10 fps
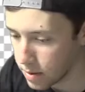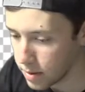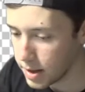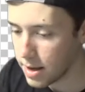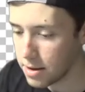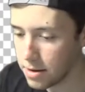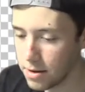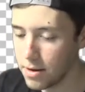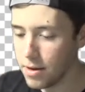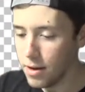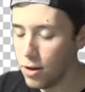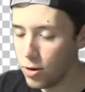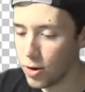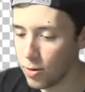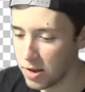See? Look
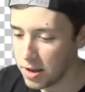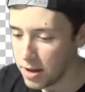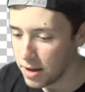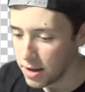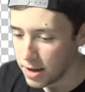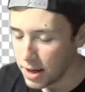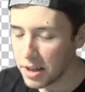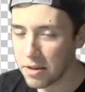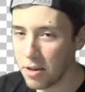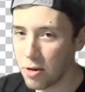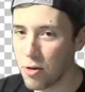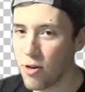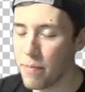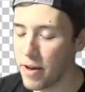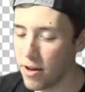at those! It doesn't look
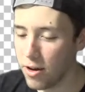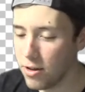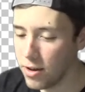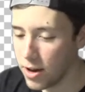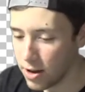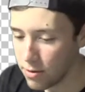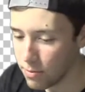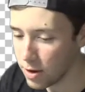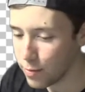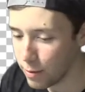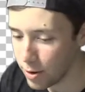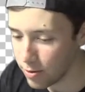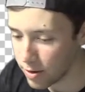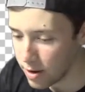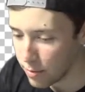creepy at all, and you must be
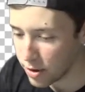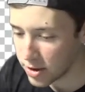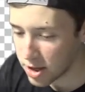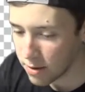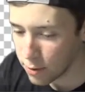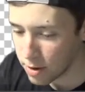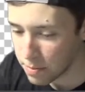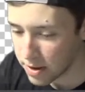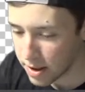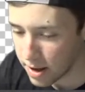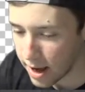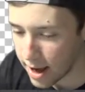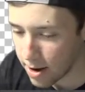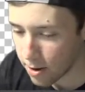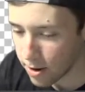wondering, but it's covering up his
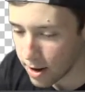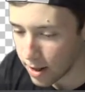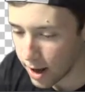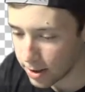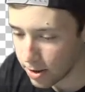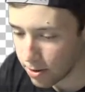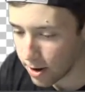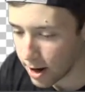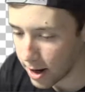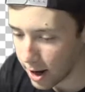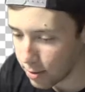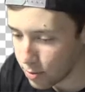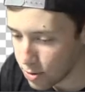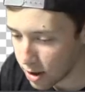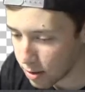hair. That's alright, guys.
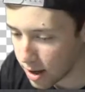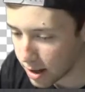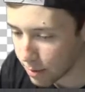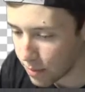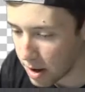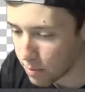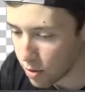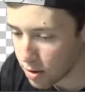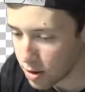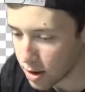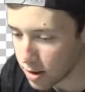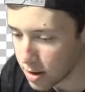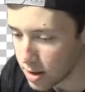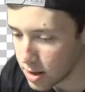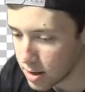We just take the paintbrush and just
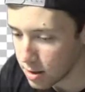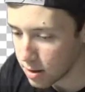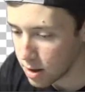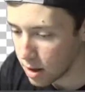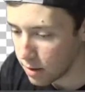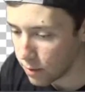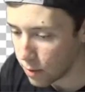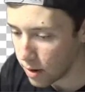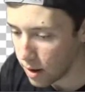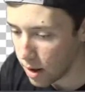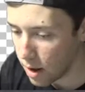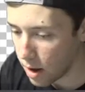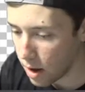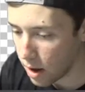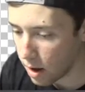cover it
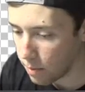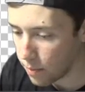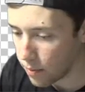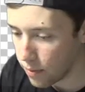up.